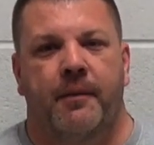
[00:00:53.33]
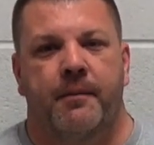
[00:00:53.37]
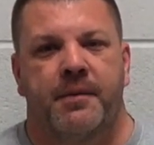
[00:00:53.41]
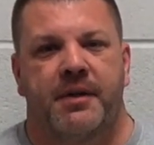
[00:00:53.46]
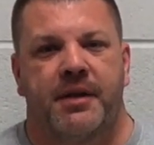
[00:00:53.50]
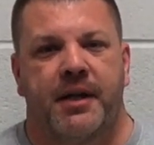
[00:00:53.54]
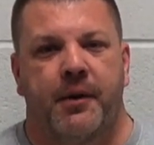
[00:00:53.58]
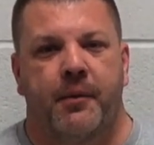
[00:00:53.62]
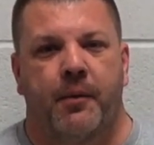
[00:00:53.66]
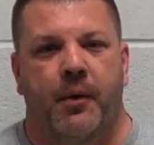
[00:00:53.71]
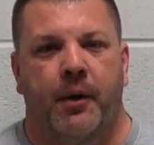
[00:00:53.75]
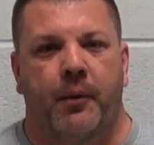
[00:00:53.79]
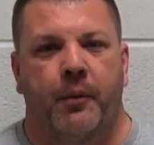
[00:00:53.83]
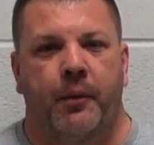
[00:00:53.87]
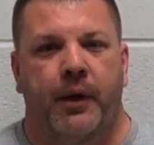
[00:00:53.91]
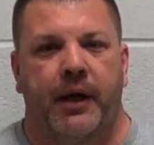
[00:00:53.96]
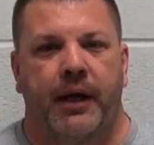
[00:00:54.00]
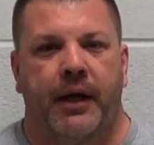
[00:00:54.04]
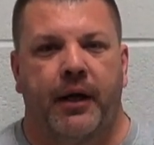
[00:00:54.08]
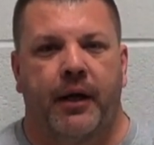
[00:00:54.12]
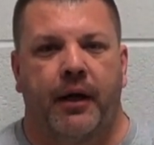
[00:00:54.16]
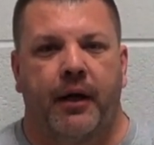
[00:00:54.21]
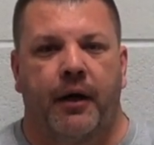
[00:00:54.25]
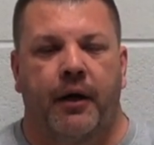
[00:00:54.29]
see what we
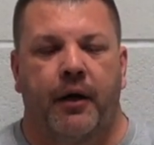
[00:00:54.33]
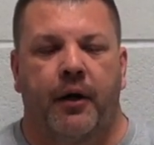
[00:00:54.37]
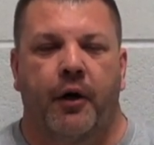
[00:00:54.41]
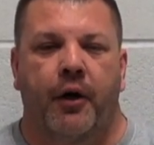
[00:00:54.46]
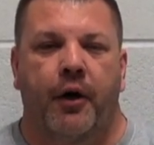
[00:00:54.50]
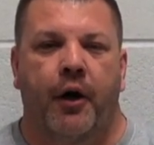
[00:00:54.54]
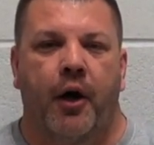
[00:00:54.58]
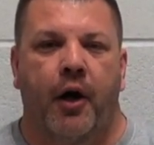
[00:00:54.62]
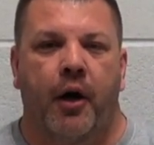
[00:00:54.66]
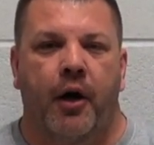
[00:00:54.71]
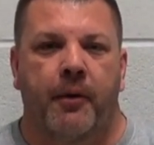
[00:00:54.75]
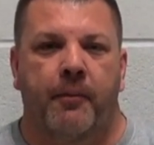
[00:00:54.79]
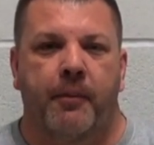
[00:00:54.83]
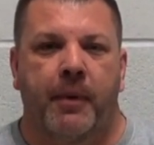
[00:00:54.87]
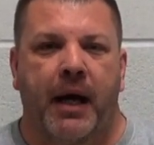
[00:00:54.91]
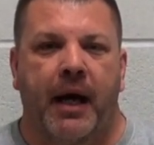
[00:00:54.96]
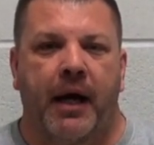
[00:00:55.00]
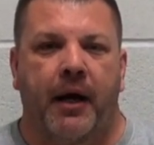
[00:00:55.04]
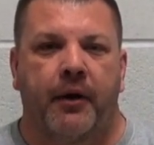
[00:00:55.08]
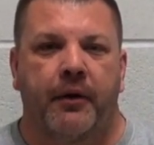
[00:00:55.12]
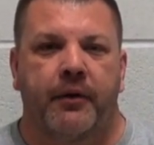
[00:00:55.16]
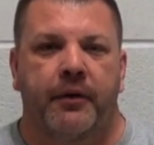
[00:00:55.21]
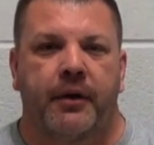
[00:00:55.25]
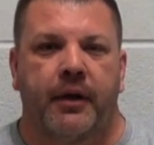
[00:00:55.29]
are, uh, are all
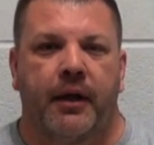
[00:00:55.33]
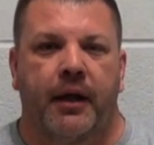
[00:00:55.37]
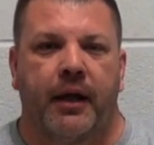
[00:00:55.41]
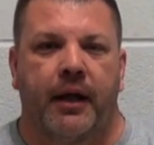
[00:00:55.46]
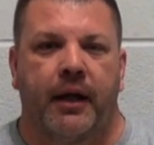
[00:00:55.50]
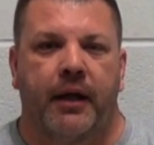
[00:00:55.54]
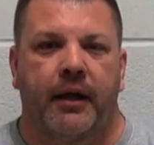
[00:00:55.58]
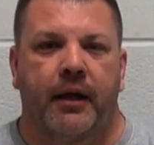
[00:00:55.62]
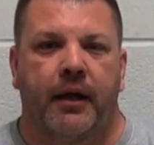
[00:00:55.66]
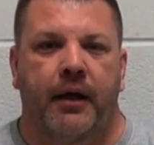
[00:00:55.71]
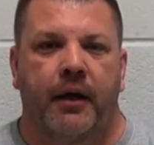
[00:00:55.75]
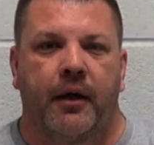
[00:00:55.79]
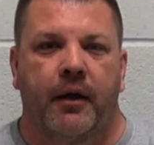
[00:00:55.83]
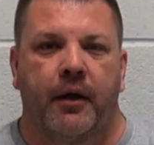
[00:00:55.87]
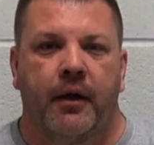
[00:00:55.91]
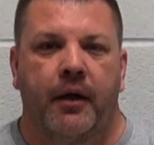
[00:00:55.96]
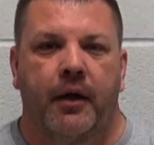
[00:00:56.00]
about, and uh,